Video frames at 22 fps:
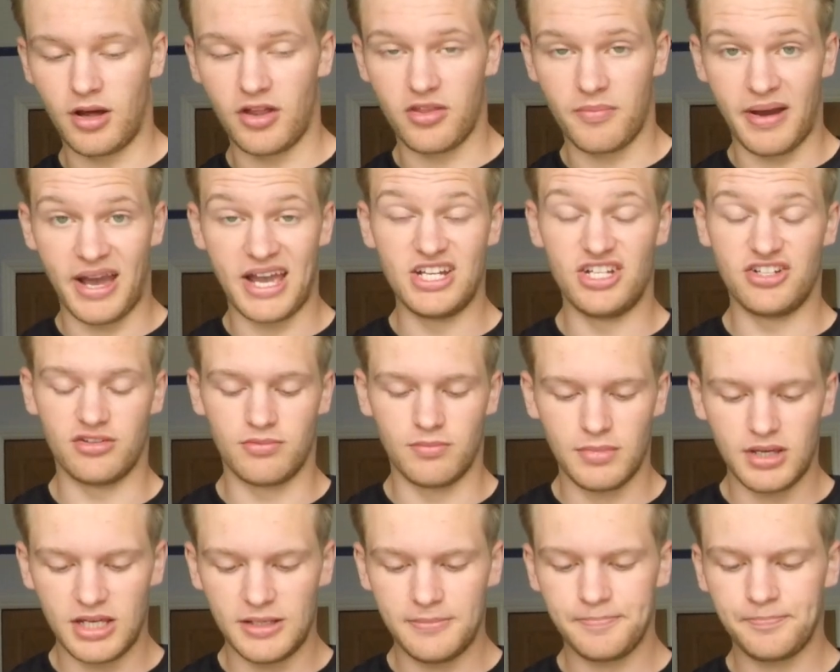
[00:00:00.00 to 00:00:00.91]
The page isn't
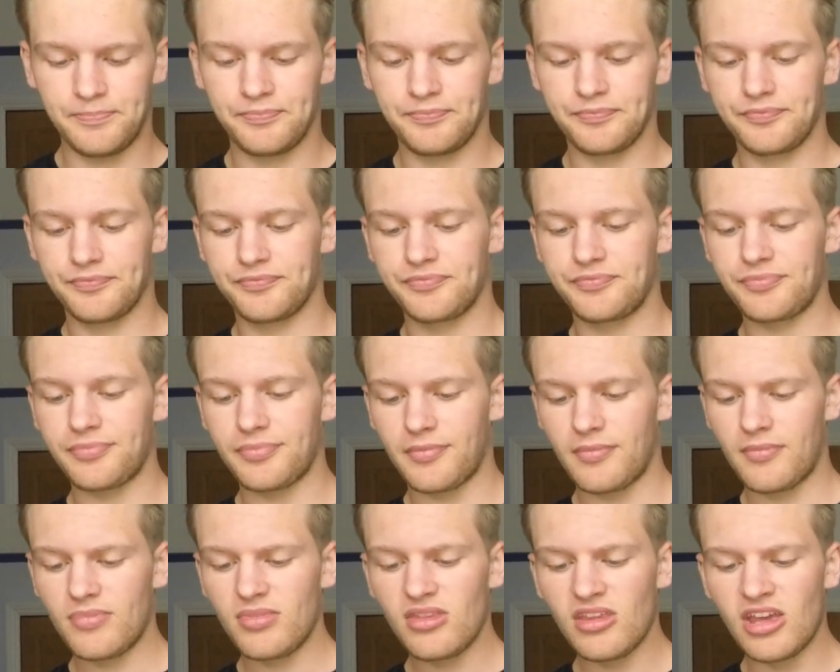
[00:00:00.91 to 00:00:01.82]
me.
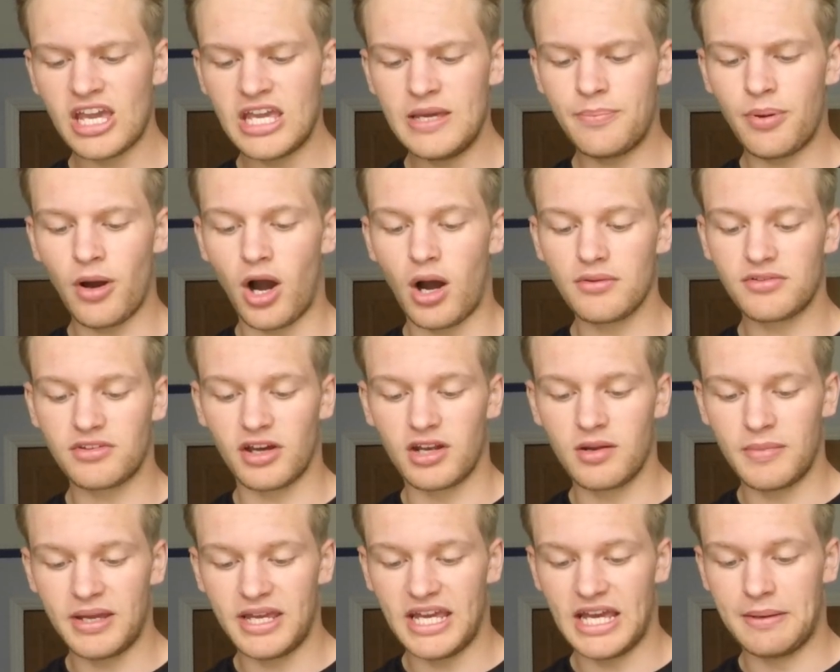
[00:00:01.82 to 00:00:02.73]
He put, "I was going to
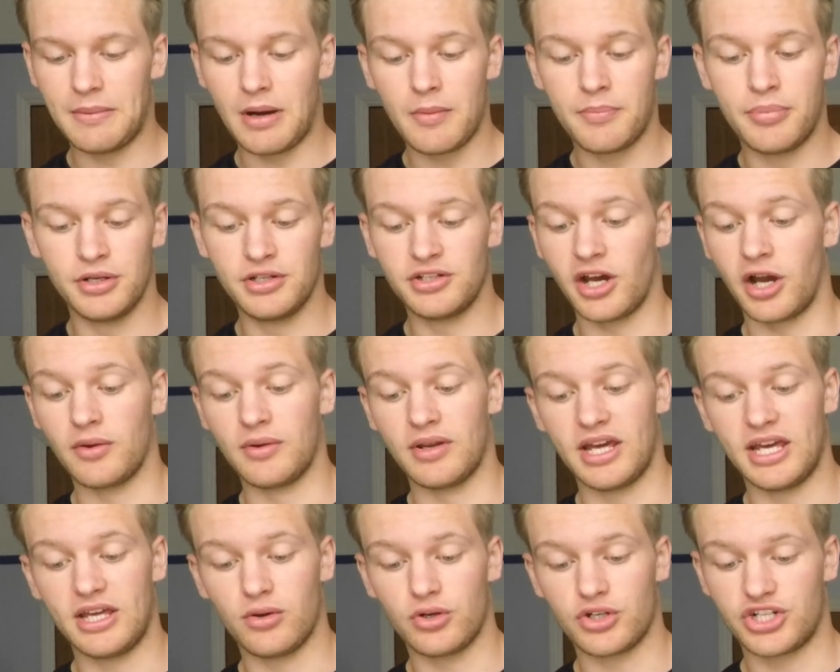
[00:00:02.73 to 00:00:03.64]
meet him." I put, "Don't."
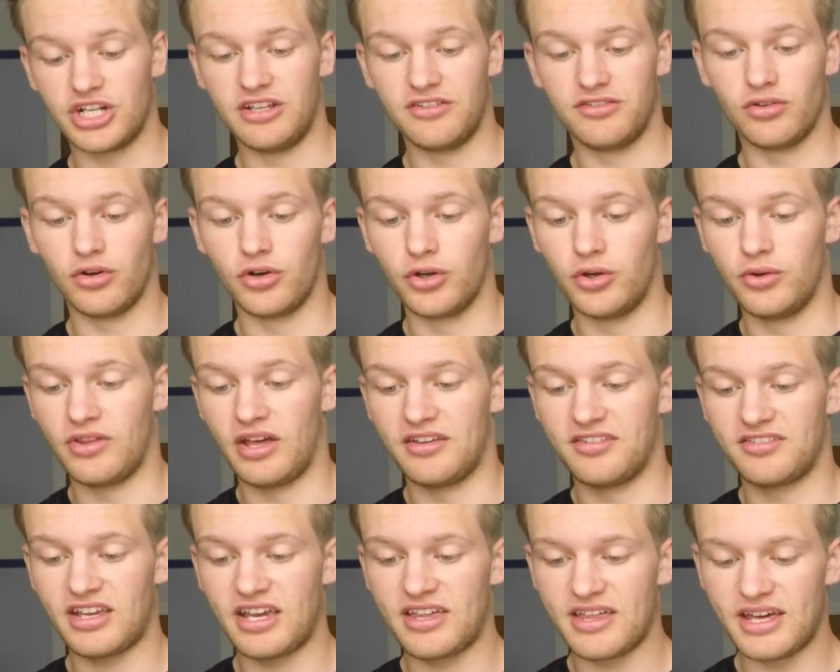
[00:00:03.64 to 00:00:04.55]
He or she's not who they
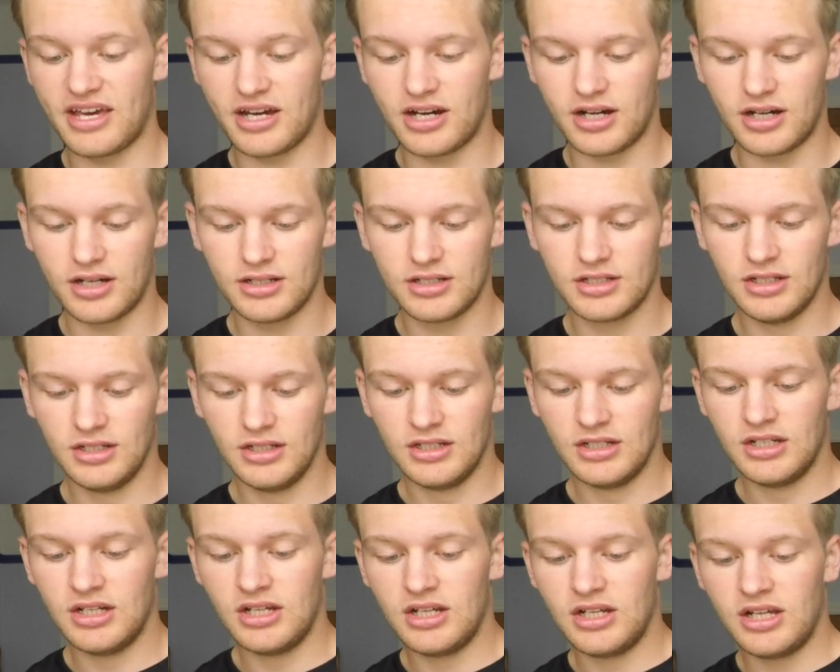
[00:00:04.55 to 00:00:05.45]
say they are.
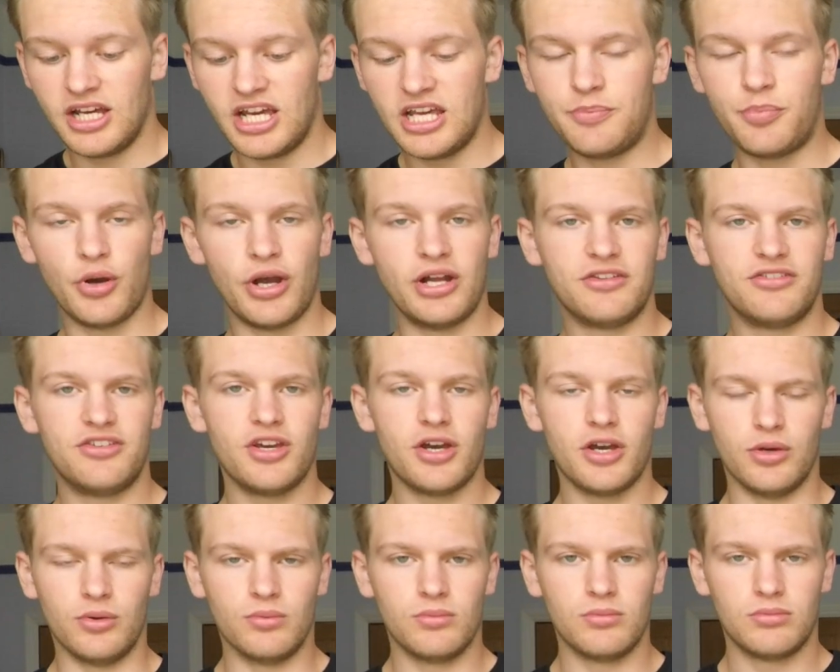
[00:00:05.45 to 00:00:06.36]
He put, "It's
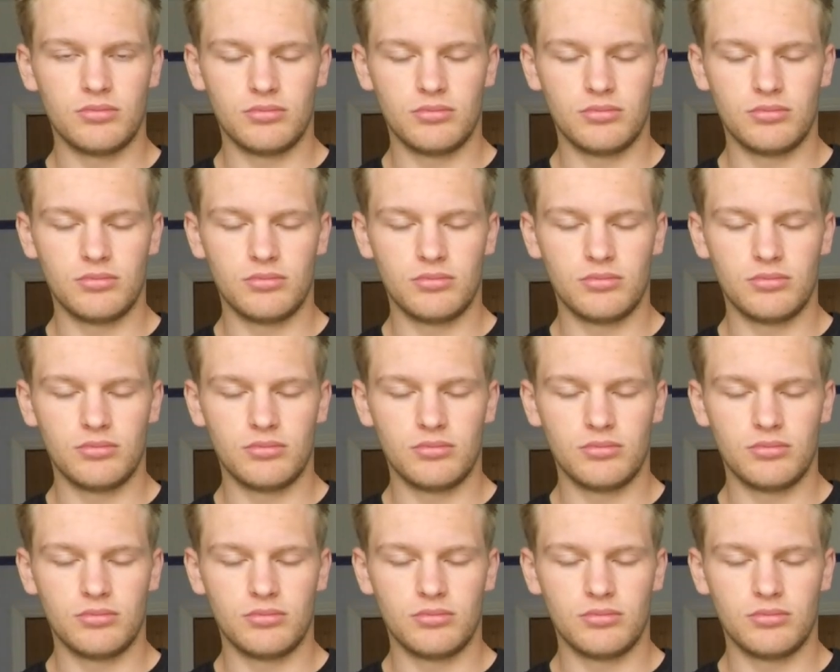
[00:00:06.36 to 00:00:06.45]
you."